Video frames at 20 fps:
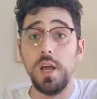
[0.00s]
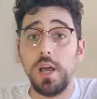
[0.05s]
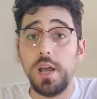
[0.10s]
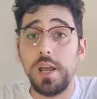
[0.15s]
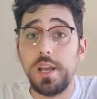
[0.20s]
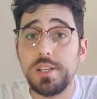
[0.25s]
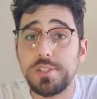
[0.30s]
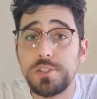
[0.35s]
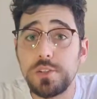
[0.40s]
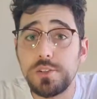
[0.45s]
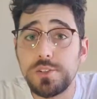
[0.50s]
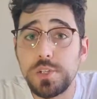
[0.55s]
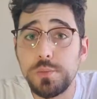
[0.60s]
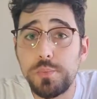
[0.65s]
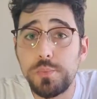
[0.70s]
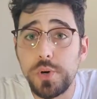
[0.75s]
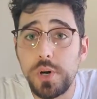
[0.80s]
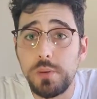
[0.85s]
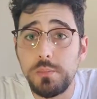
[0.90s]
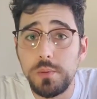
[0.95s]
It's also
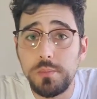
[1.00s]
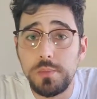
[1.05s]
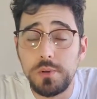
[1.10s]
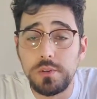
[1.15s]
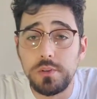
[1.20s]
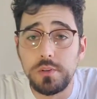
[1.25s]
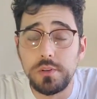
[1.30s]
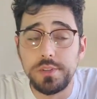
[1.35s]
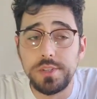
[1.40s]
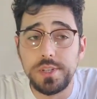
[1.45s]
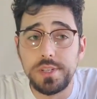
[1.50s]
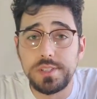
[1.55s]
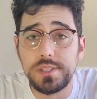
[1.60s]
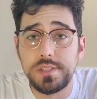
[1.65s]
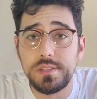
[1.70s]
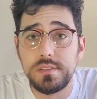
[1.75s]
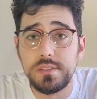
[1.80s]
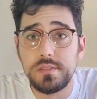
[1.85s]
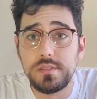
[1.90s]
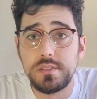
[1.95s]
probable that
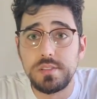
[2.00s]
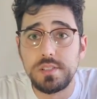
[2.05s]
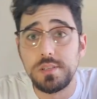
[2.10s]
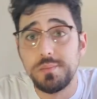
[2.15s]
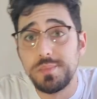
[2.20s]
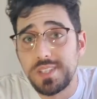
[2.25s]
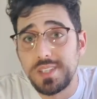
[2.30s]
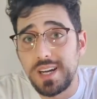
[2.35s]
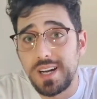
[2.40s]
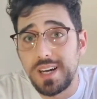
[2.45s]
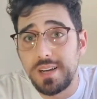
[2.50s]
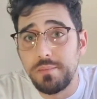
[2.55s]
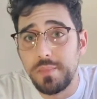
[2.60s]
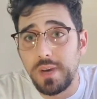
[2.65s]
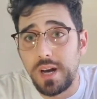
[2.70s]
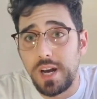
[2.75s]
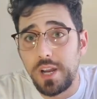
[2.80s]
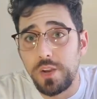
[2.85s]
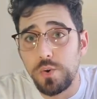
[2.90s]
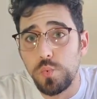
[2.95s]
sometime
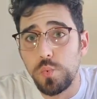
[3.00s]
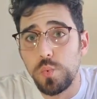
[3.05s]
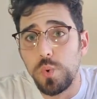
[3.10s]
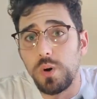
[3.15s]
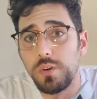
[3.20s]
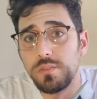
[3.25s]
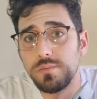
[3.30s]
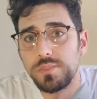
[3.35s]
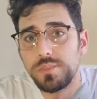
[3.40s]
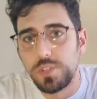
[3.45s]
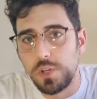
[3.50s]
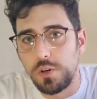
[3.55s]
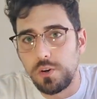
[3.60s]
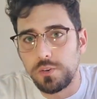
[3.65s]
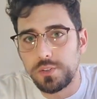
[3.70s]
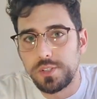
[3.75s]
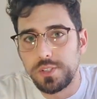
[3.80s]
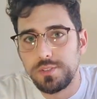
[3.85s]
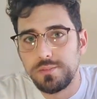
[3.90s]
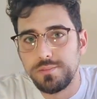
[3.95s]
I won't talk.
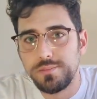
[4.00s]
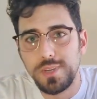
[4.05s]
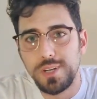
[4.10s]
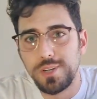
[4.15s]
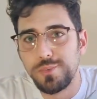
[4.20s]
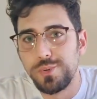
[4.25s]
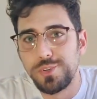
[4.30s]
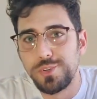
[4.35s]
I will